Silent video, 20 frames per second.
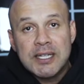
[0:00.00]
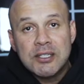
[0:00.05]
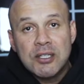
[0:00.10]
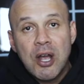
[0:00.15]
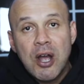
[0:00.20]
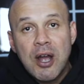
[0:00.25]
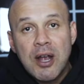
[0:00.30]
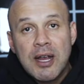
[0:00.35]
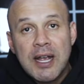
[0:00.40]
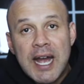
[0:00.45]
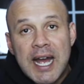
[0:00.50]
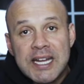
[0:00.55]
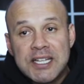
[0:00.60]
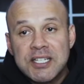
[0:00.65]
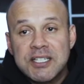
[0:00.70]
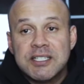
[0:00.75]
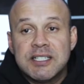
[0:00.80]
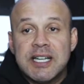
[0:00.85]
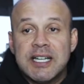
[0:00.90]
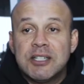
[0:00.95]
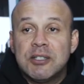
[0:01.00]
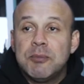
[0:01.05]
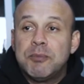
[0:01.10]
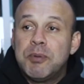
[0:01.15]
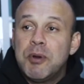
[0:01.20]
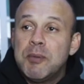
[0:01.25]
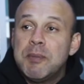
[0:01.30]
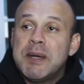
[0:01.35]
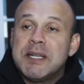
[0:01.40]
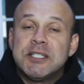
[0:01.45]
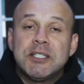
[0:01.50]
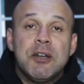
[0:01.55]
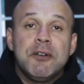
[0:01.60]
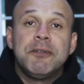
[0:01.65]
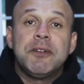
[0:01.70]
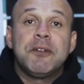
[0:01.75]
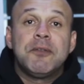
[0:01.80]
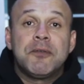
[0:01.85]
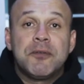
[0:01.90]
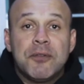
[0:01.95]
I talk. I just like to put
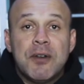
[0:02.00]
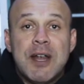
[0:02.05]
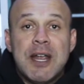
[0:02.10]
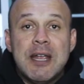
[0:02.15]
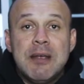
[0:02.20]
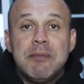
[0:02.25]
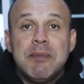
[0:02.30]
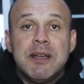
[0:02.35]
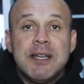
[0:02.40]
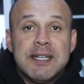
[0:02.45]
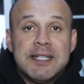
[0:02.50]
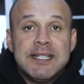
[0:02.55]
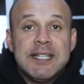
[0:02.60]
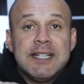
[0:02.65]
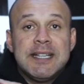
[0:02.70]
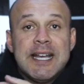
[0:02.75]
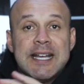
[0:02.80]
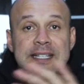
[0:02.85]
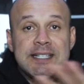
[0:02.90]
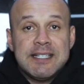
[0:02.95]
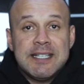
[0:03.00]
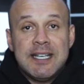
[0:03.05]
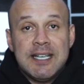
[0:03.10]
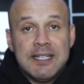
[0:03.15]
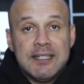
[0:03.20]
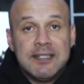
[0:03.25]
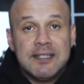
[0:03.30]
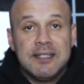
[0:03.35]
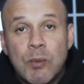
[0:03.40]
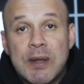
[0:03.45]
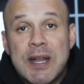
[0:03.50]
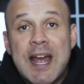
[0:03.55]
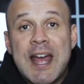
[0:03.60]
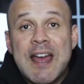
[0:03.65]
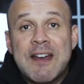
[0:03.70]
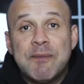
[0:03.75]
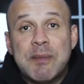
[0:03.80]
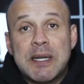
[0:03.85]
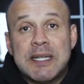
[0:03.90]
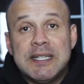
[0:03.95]
myself in frame and then that's it. When I
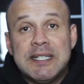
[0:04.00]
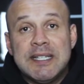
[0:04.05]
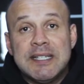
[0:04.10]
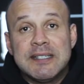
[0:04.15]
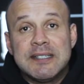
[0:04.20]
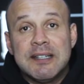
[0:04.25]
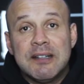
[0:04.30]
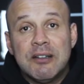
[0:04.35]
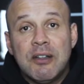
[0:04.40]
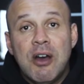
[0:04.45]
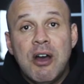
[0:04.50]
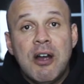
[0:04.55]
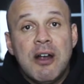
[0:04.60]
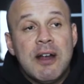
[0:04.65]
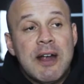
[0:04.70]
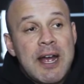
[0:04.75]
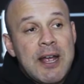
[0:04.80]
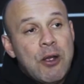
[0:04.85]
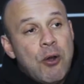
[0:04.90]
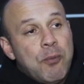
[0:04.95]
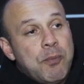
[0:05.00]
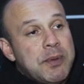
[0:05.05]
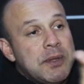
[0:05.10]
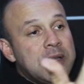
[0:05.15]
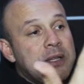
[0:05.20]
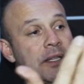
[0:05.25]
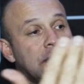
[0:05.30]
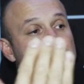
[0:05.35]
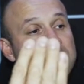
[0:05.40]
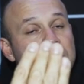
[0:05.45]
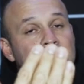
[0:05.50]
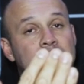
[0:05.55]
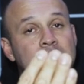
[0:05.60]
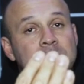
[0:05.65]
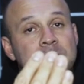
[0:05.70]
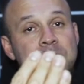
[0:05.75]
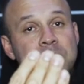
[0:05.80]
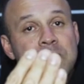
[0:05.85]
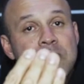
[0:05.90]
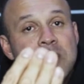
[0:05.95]
have my DSLR, I open the little
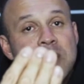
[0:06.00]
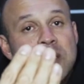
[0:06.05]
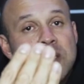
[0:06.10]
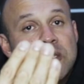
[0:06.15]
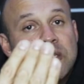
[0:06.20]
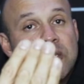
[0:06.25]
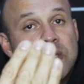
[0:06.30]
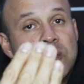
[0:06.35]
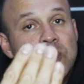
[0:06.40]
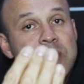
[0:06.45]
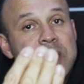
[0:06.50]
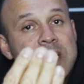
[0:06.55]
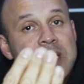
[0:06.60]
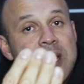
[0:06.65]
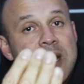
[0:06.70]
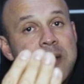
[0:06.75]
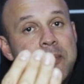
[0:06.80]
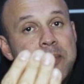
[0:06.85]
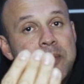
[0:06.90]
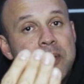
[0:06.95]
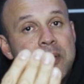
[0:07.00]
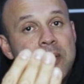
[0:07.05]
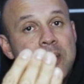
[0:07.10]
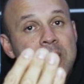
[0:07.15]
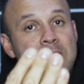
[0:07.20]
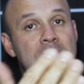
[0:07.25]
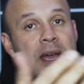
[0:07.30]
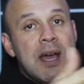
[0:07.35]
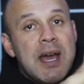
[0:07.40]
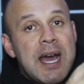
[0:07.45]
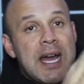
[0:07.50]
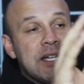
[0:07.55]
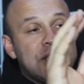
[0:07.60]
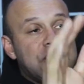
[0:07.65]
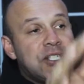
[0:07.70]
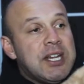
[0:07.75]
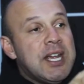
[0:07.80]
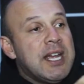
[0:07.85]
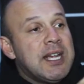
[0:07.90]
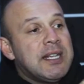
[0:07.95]
screen up, I
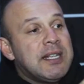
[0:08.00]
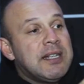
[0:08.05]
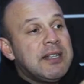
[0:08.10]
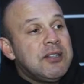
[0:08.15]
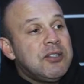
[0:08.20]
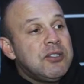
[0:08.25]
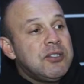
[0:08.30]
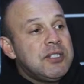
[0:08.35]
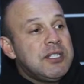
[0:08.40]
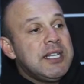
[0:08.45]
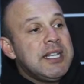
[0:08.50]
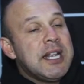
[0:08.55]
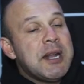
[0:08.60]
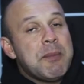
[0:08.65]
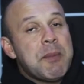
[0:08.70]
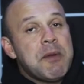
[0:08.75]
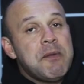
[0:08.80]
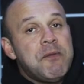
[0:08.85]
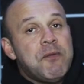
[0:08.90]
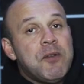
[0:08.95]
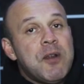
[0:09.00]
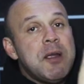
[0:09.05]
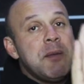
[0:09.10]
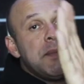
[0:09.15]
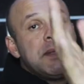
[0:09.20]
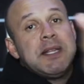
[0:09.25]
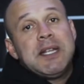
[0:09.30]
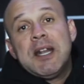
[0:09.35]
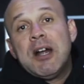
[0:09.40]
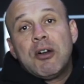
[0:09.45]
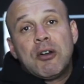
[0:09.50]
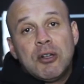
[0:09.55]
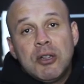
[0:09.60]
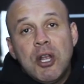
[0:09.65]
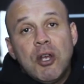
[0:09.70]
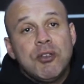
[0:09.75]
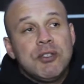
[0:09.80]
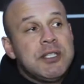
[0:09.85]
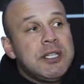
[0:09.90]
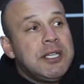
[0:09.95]
check to see that I'm in frame, and then I'll
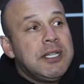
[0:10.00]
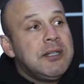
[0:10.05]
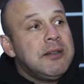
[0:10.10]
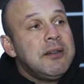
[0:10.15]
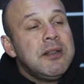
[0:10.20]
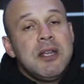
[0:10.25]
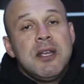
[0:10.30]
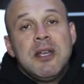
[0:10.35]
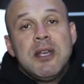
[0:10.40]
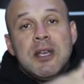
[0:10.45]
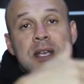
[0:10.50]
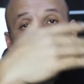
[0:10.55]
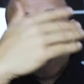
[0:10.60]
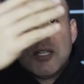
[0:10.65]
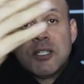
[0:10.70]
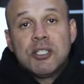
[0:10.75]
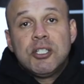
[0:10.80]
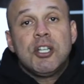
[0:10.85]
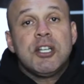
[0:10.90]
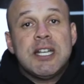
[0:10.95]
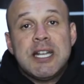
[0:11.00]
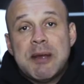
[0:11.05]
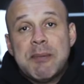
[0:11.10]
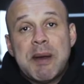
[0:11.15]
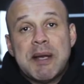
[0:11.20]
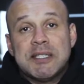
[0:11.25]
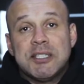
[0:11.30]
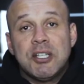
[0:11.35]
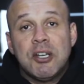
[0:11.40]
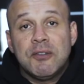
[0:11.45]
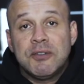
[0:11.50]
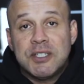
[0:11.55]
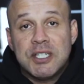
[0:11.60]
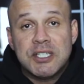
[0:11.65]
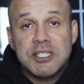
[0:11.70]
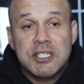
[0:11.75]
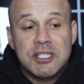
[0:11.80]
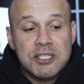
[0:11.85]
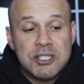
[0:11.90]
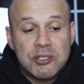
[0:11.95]
close it because looking at myself
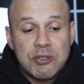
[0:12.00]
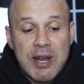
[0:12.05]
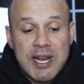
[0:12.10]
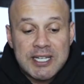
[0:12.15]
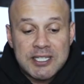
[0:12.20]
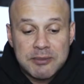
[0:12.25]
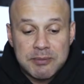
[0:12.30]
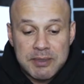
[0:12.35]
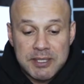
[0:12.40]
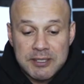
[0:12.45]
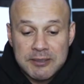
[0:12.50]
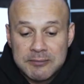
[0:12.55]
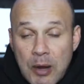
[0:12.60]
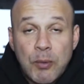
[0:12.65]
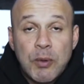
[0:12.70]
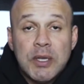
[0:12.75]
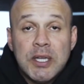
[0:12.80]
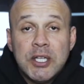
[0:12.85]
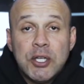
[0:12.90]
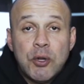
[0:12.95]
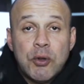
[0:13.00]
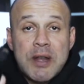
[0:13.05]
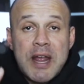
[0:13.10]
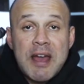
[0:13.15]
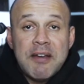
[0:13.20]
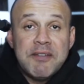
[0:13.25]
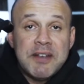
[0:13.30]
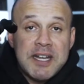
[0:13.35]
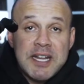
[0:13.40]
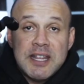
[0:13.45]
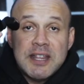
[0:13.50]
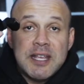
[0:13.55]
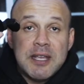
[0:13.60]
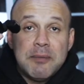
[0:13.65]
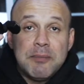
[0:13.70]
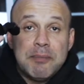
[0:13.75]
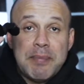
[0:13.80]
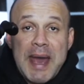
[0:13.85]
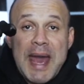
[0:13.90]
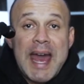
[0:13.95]
just distracts me. I really don't have
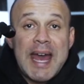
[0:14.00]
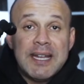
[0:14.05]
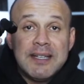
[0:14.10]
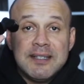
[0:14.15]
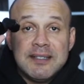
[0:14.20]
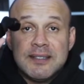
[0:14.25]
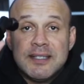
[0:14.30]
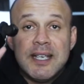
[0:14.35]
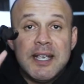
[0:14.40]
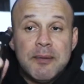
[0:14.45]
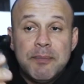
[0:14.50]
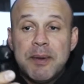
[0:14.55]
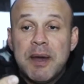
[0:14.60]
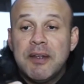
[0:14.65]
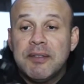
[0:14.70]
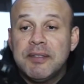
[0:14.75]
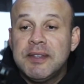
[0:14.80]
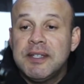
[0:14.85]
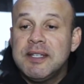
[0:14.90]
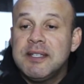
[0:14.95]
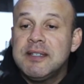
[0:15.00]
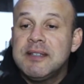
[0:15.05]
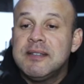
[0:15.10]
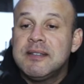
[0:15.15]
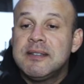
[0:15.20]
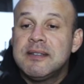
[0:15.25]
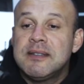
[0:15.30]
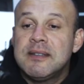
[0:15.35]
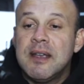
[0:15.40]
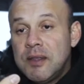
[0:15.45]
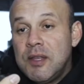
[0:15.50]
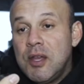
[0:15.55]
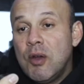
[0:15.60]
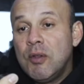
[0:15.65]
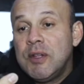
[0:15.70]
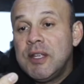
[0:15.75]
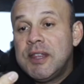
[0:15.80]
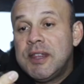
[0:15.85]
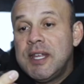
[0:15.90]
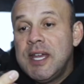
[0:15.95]
anything bad to say about this. The
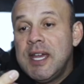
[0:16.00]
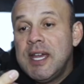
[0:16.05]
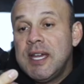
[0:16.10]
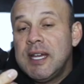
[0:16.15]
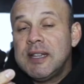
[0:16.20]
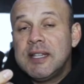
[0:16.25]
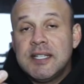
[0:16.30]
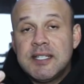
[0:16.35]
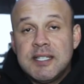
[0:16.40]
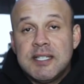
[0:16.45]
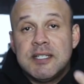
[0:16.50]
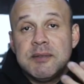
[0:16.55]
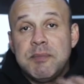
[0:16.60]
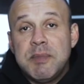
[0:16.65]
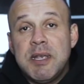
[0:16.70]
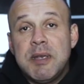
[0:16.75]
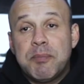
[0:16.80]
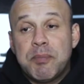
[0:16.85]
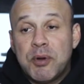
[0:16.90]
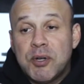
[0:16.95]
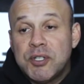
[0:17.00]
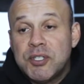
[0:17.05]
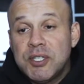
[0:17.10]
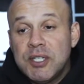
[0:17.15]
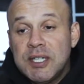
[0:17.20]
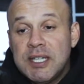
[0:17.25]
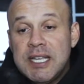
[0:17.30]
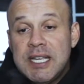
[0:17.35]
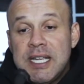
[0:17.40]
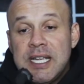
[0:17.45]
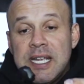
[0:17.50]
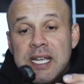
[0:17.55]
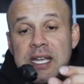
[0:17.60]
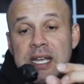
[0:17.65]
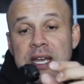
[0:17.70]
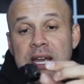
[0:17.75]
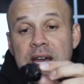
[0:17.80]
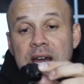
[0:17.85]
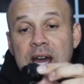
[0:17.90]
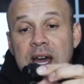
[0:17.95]
only thing, this is me personally,
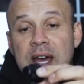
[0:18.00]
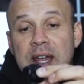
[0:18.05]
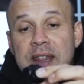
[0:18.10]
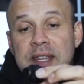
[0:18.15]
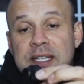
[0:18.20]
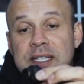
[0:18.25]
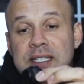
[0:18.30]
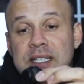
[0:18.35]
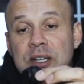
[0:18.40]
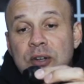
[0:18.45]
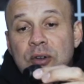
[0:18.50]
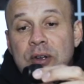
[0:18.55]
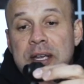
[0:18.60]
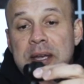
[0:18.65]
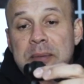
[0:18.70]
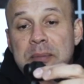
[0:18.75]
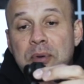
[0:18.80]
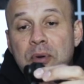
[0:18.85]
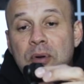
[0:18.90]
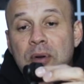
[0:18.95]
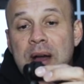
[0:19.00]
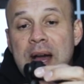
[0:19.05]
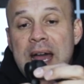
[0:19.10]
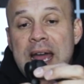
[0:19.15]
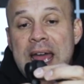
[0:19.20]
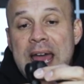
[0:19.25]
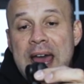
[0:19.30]
this little gimbal